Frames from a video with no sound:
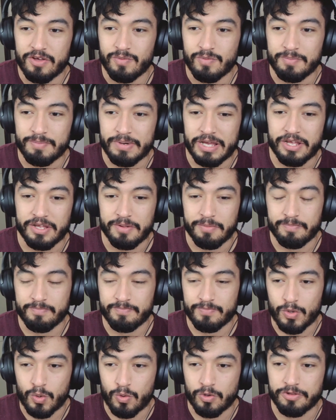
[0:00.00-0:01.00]
we might
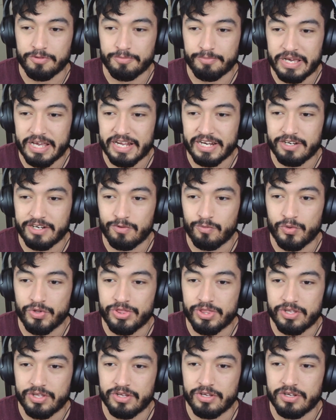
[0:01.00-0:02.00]
hold him back
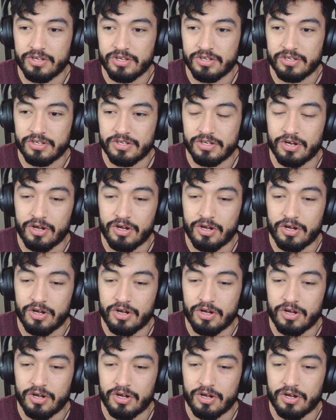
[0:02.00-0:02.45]
with a,